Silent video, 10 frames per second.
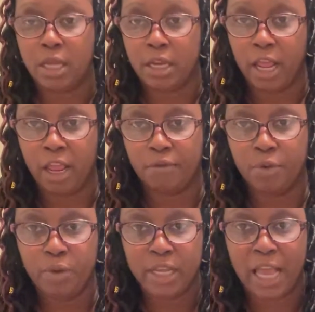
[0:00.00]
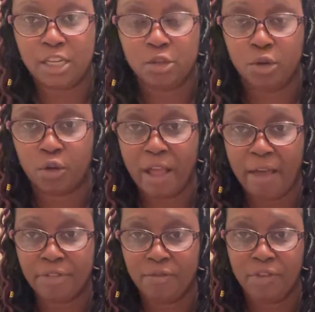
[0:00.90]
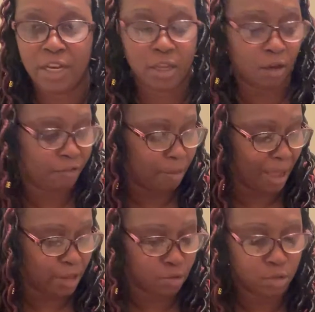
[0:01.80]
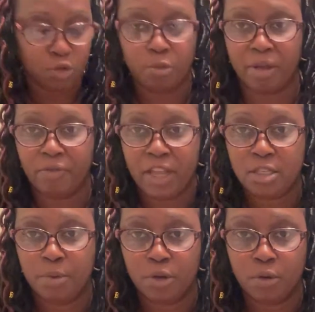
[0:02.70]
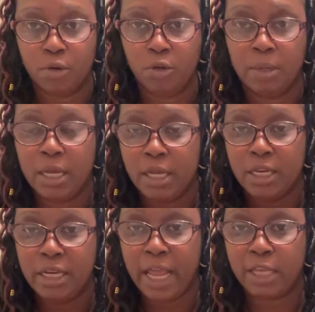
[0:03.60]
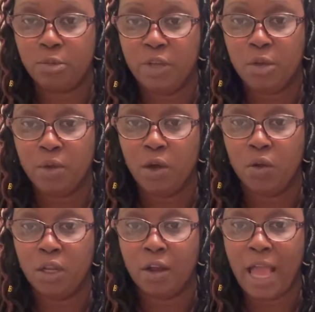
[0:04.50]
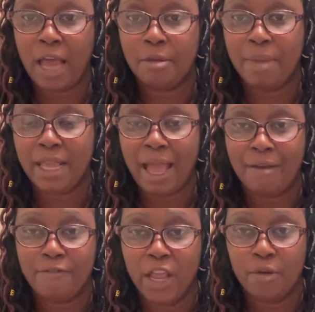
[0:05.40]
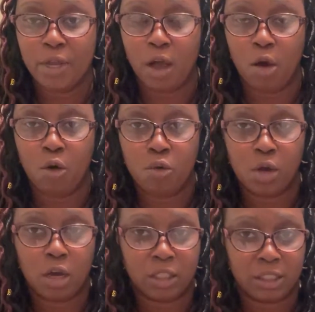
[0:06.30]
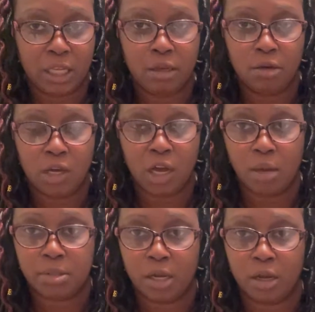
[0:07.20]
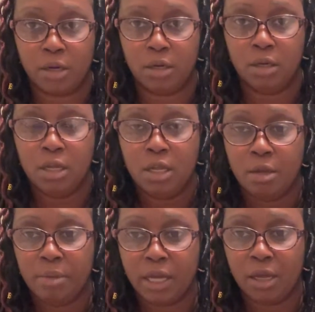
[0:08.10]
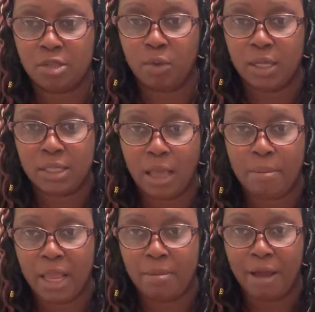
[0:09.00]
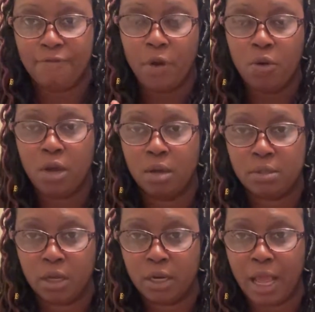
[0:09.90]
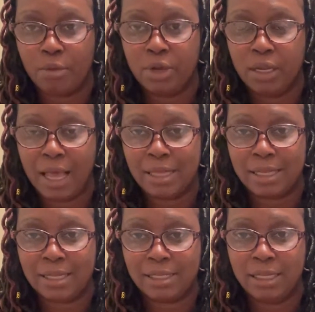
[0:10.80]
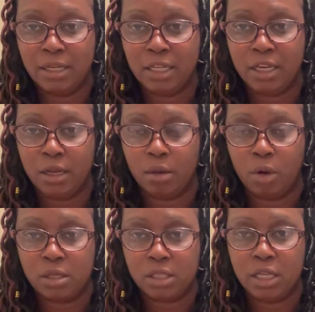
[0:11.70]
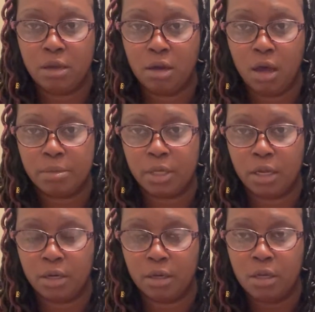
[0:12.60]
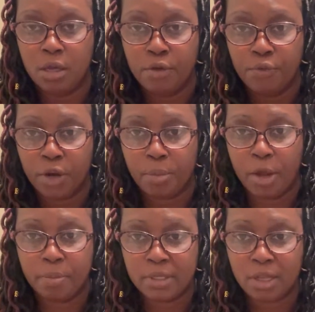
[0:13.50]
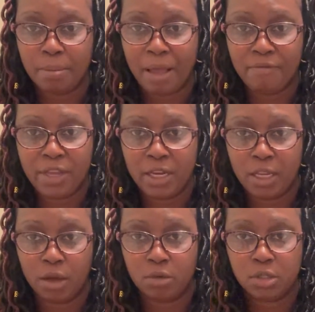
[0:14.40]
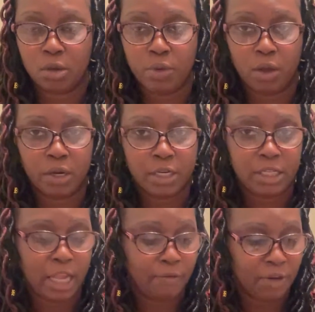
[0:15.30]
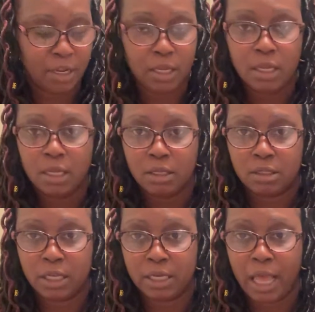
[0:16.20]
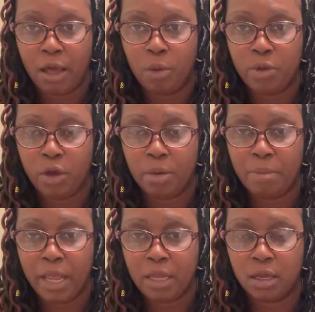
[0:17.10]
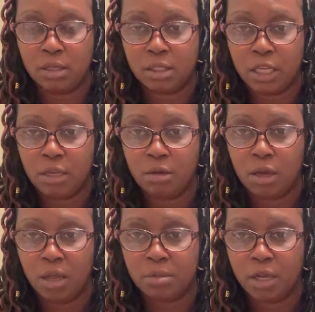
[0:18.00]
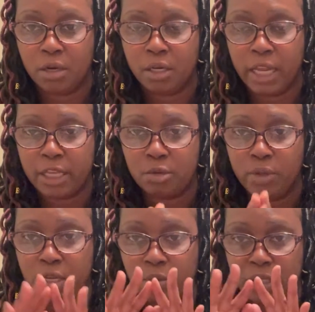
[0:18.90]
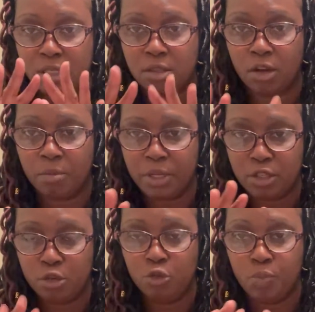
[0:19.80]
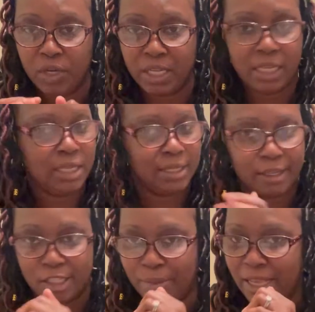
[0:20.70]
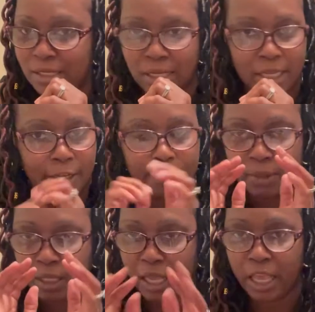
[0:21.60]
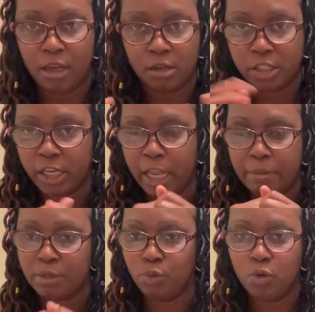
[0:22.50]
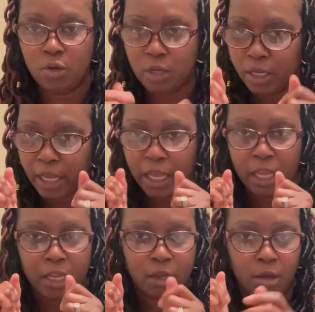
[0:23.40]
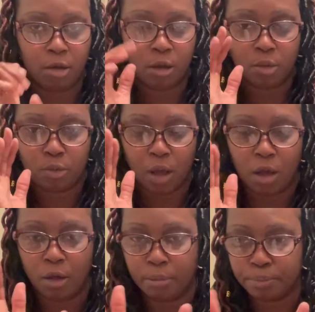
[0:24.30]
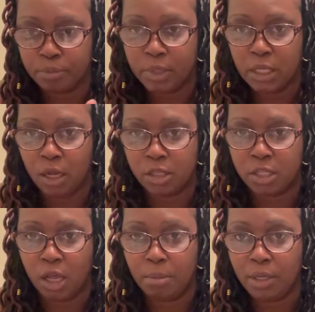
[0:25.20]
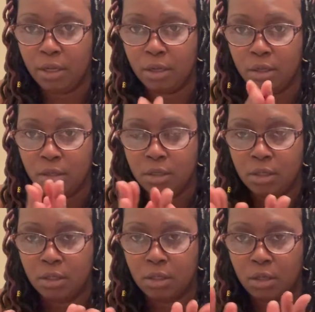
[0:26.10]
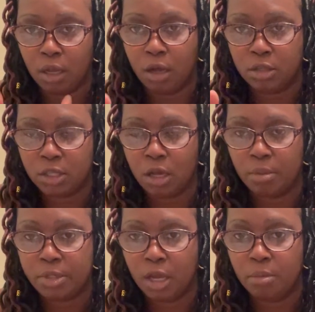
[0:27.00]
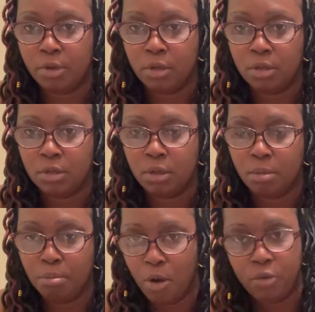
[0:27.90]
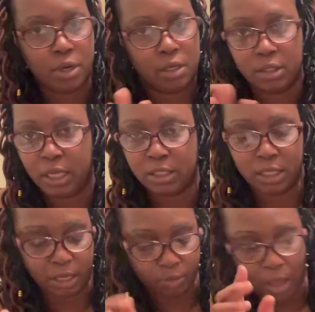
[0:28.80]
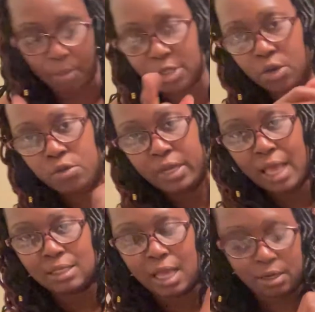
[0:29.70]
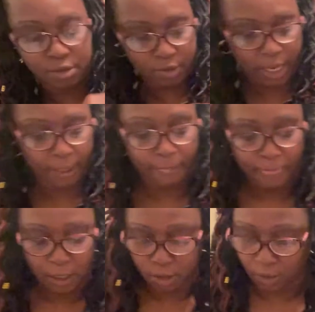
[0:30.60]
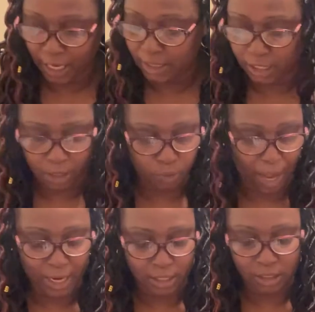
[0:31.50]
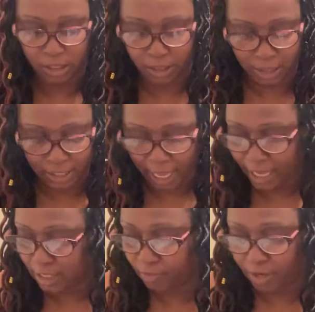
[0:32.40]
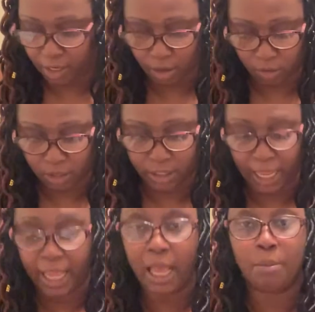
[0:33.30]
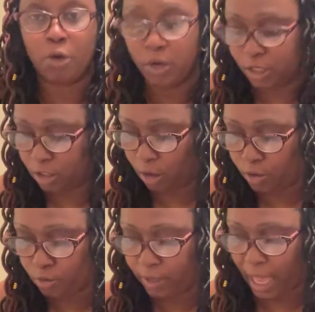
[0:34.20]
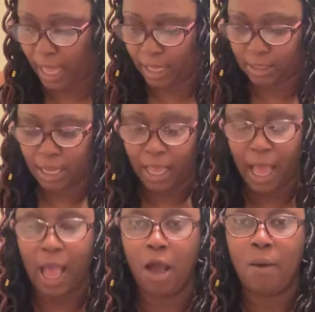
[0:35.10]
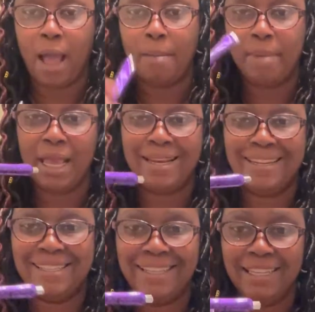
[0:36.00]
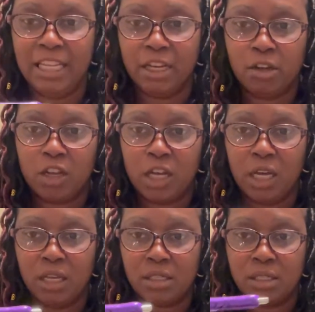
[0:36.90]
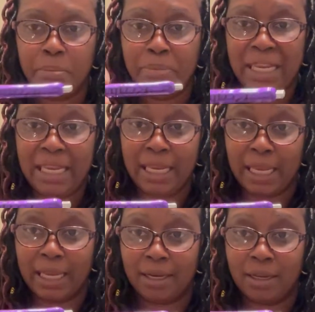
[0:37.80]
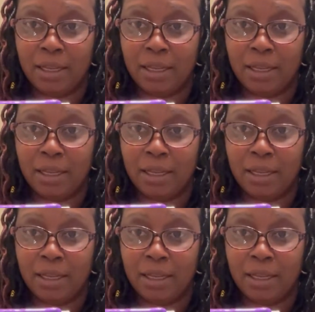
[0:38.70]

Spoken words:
Every week I shoot a crafting video for my YouTube and Facebook group. Next week we're going to learn how to make our very own single cup turner, because once I made my full cup turner, I realized I still needed a single cup turner for the purpose of my video. So we're going to definitely sit down. We're going to make a single cup turner next week, which is going to be super easy. It's basically L shapes, wood, and a tumbler, cup tumbler motor. That's it. I'm gonna show you guys how to do that. So let's get right into today's video. Today I'm going to show you guys how I made this glitter custom pen.